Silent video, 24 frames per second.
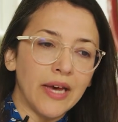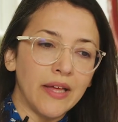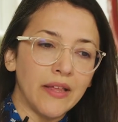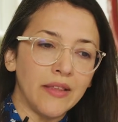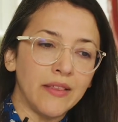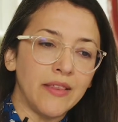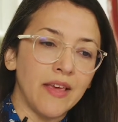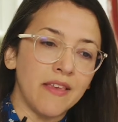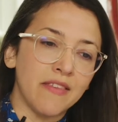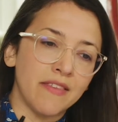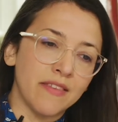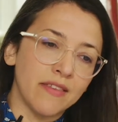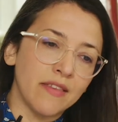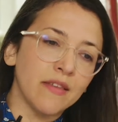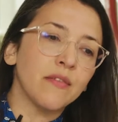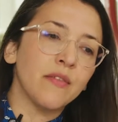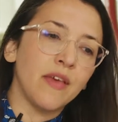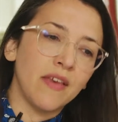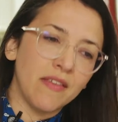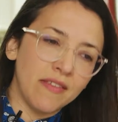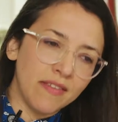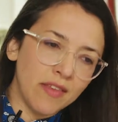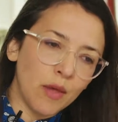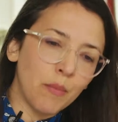there's
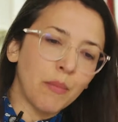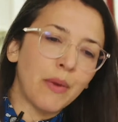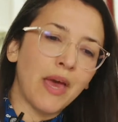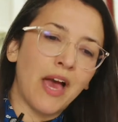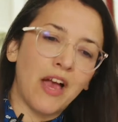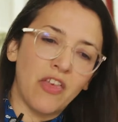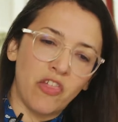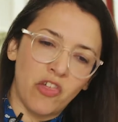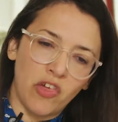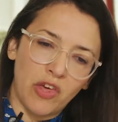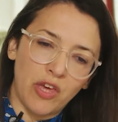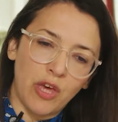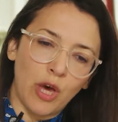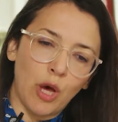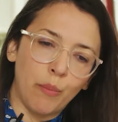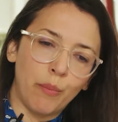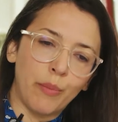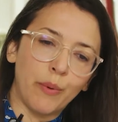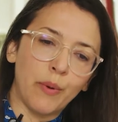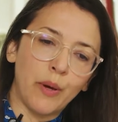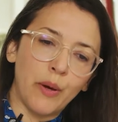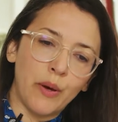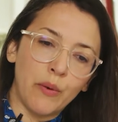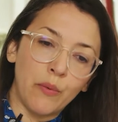some catching
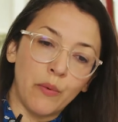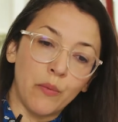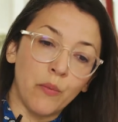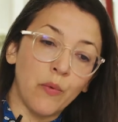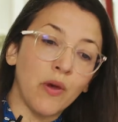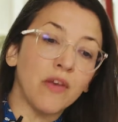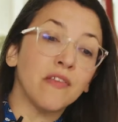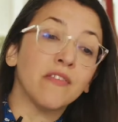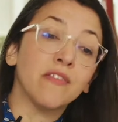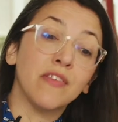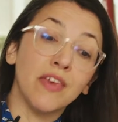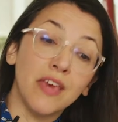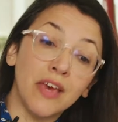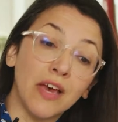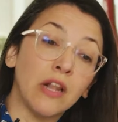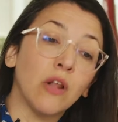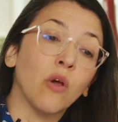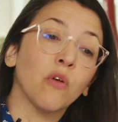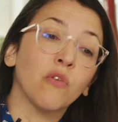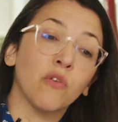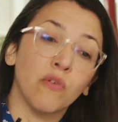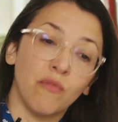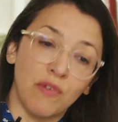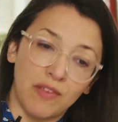up. We're seeing a
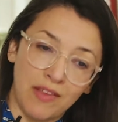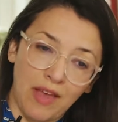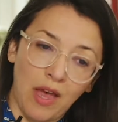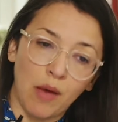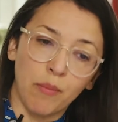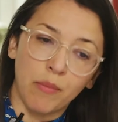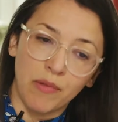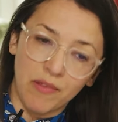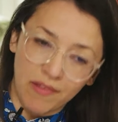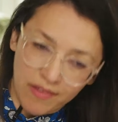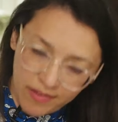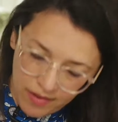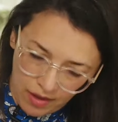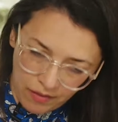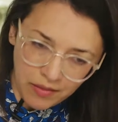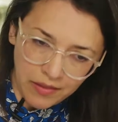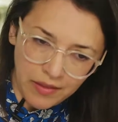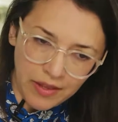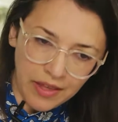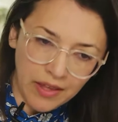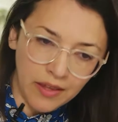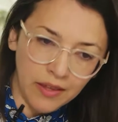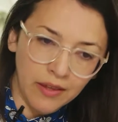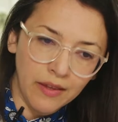lot of it happen
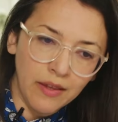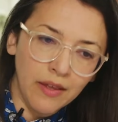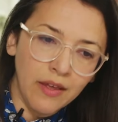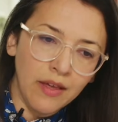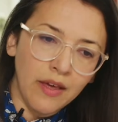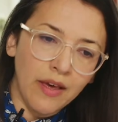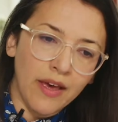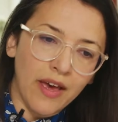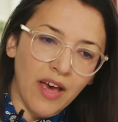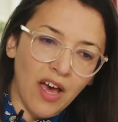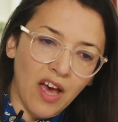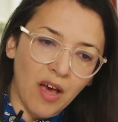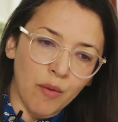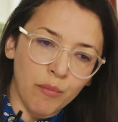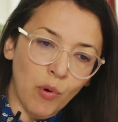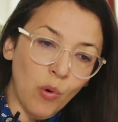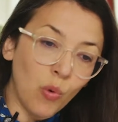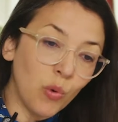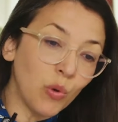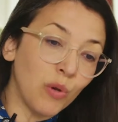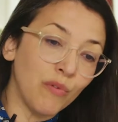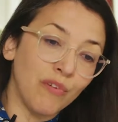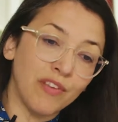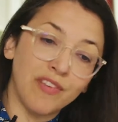suddenly.
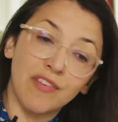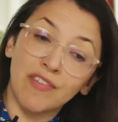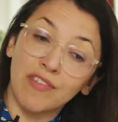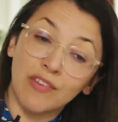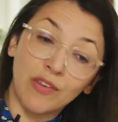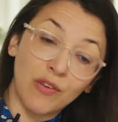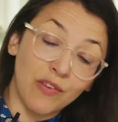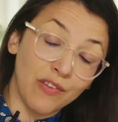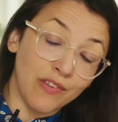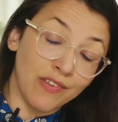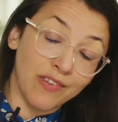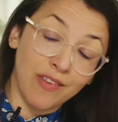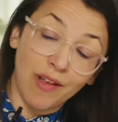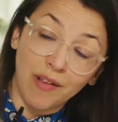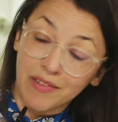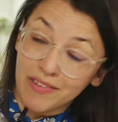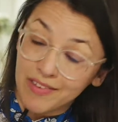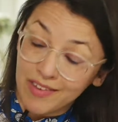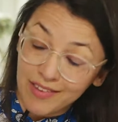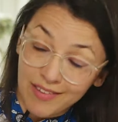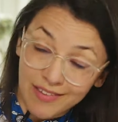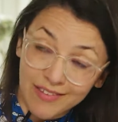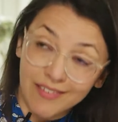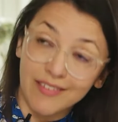All of it is
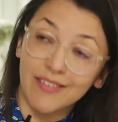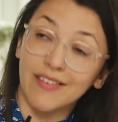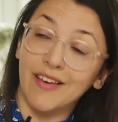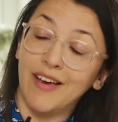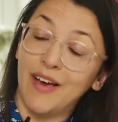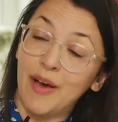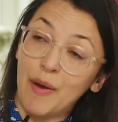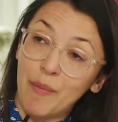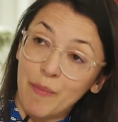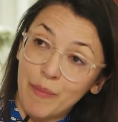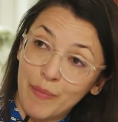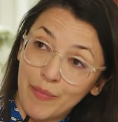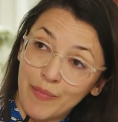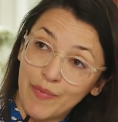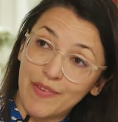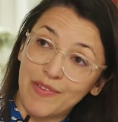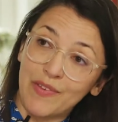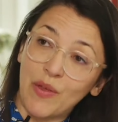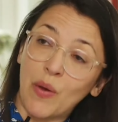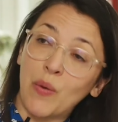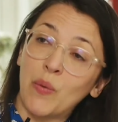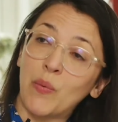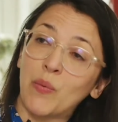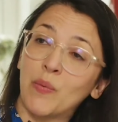consulted,
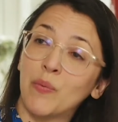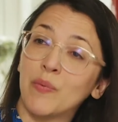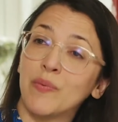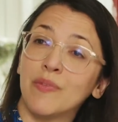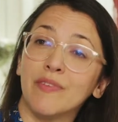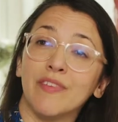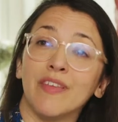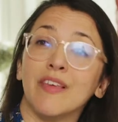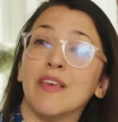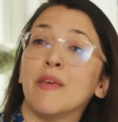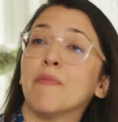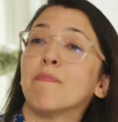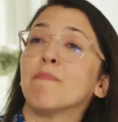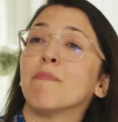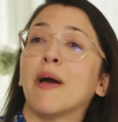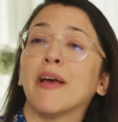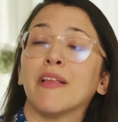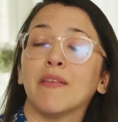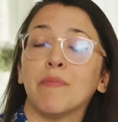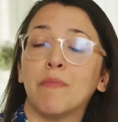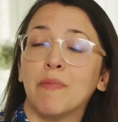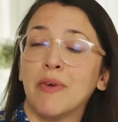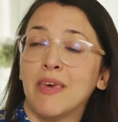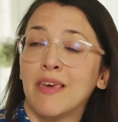so it
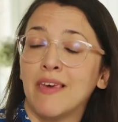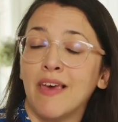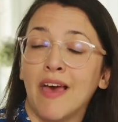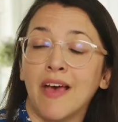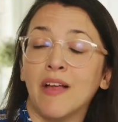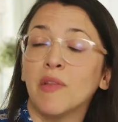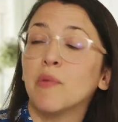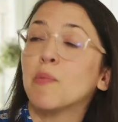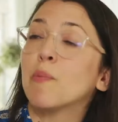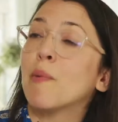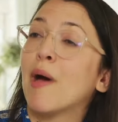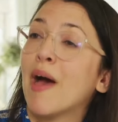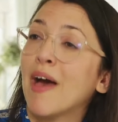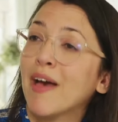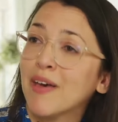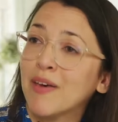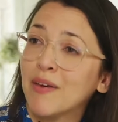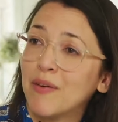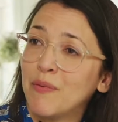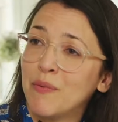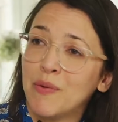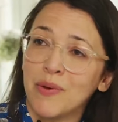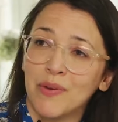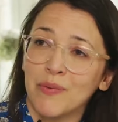might be held
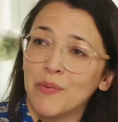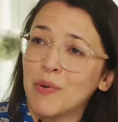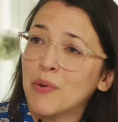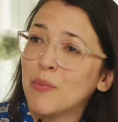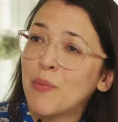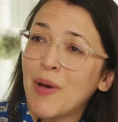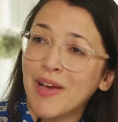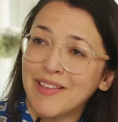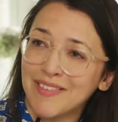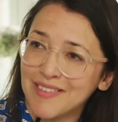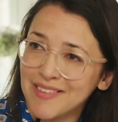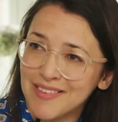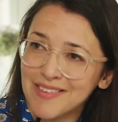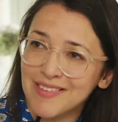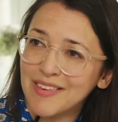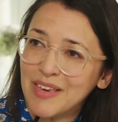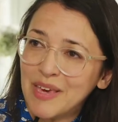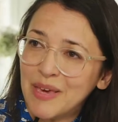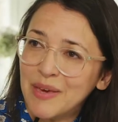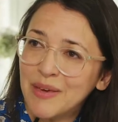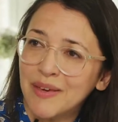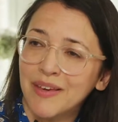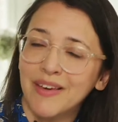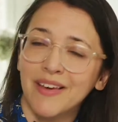back. We'll wait and
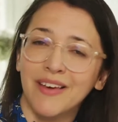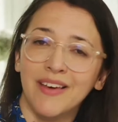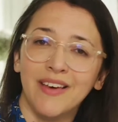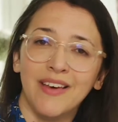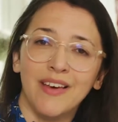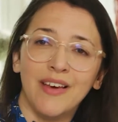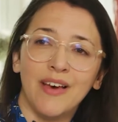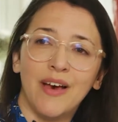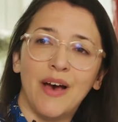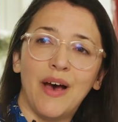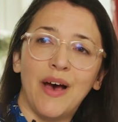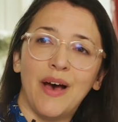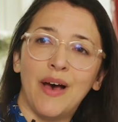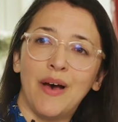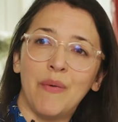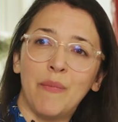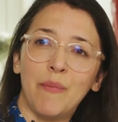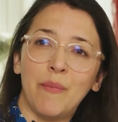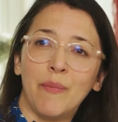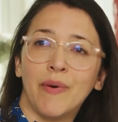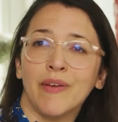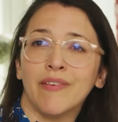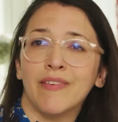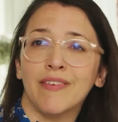see.
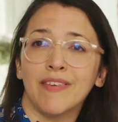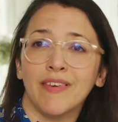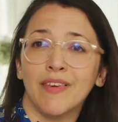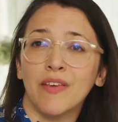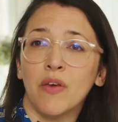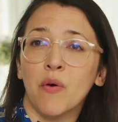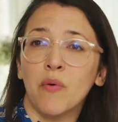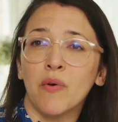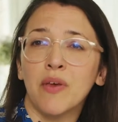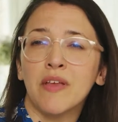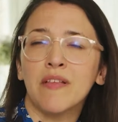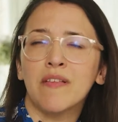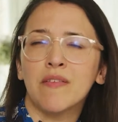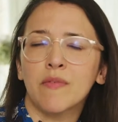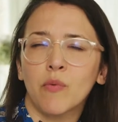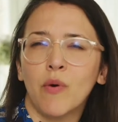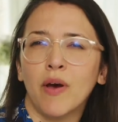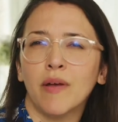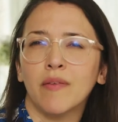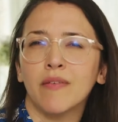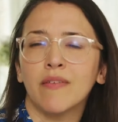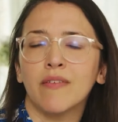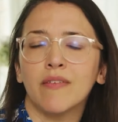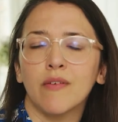But it's
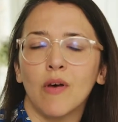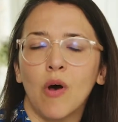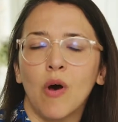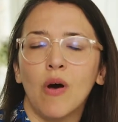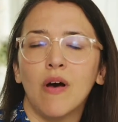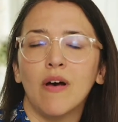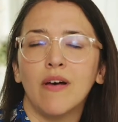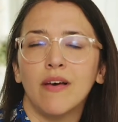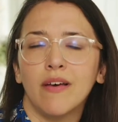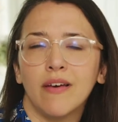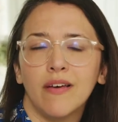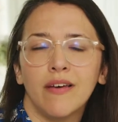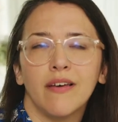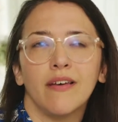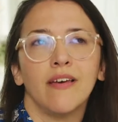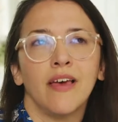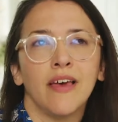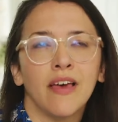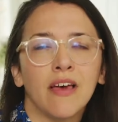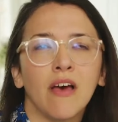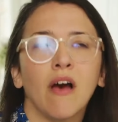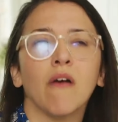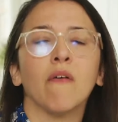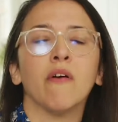quite
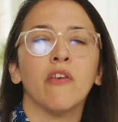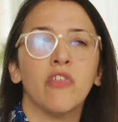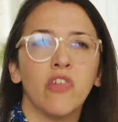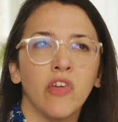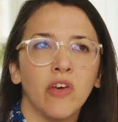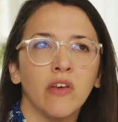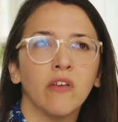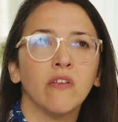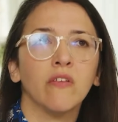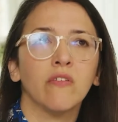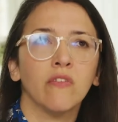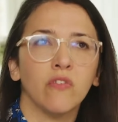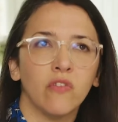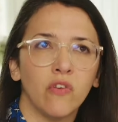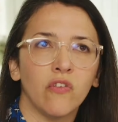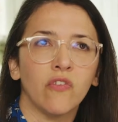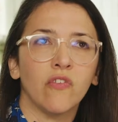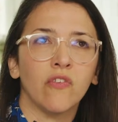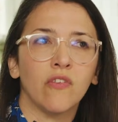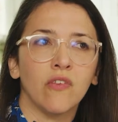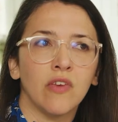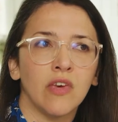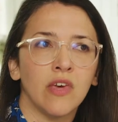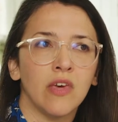encouraging to
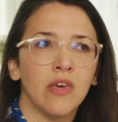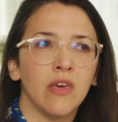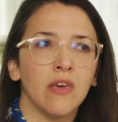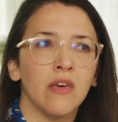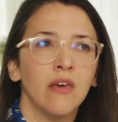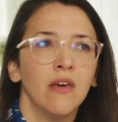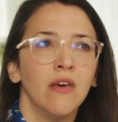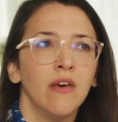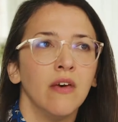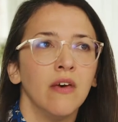see